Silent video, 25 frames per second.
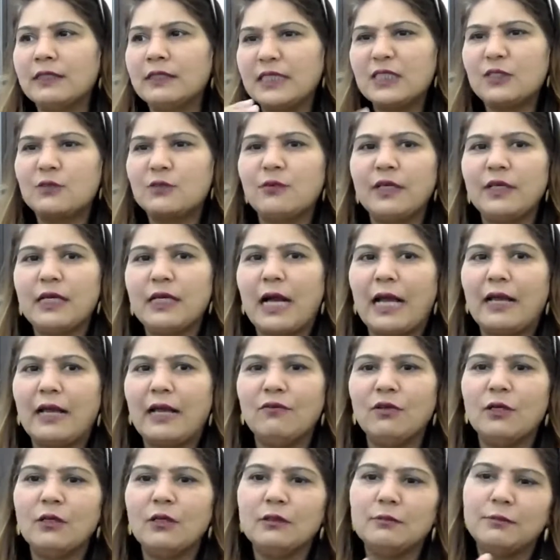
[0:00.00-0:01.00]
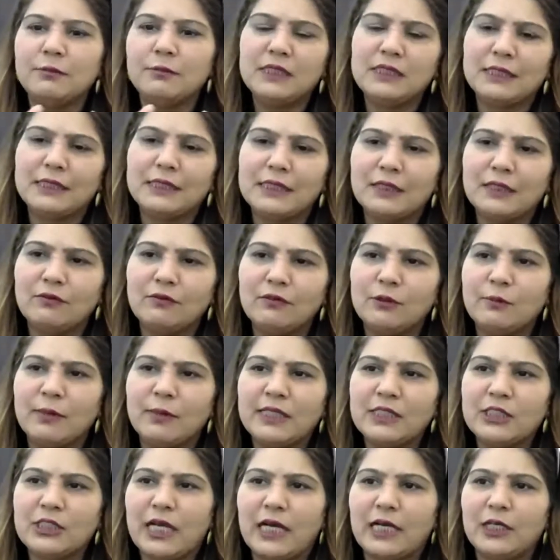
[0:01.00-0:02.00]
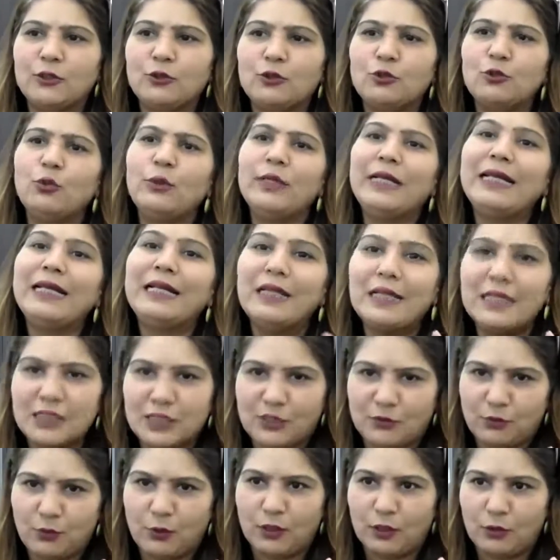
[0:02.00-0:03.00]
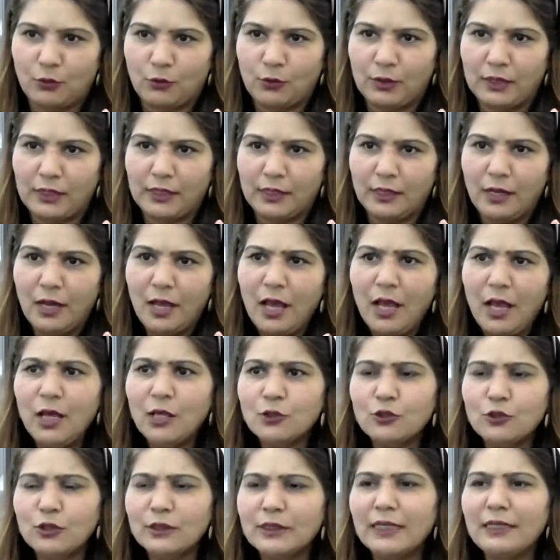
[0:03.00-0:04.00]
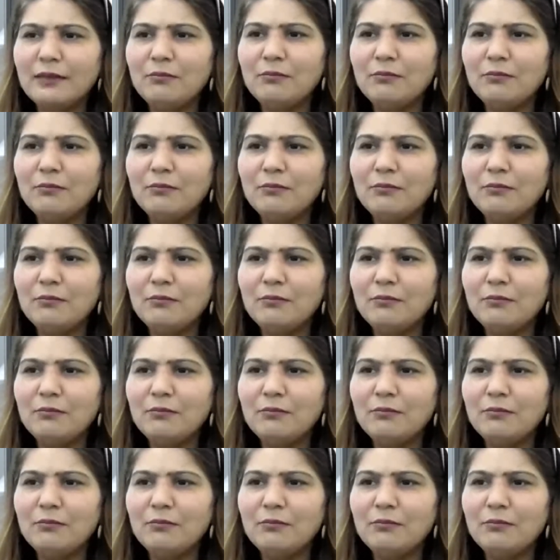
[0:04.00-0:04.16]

this week I will be sitting with my child to do English work only, so then